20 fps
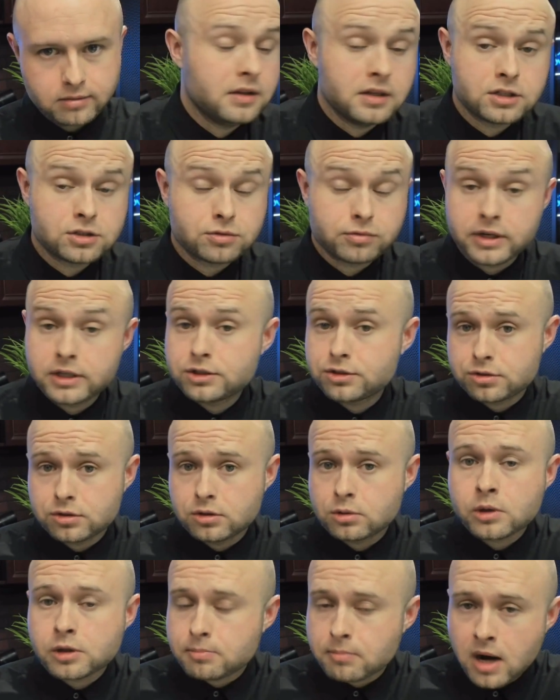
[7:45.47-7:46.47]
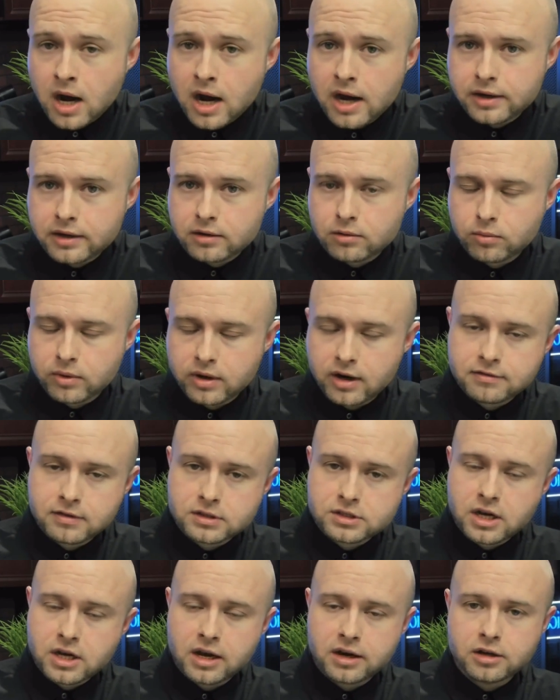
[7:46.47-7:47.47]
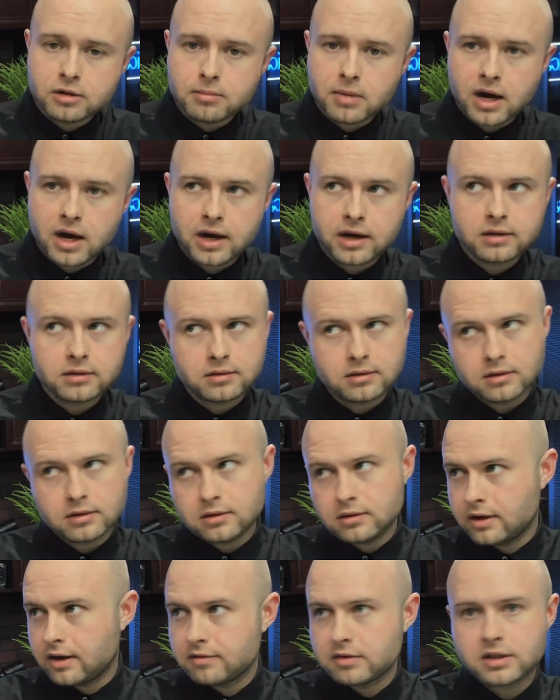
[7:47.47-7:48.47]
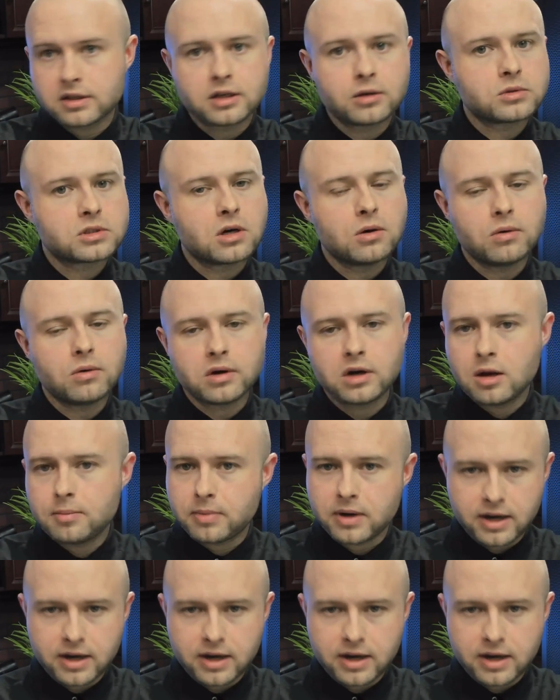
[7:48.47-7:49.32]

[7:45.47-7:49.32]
And this rings true with mining. When I first got into mining, everything was going up.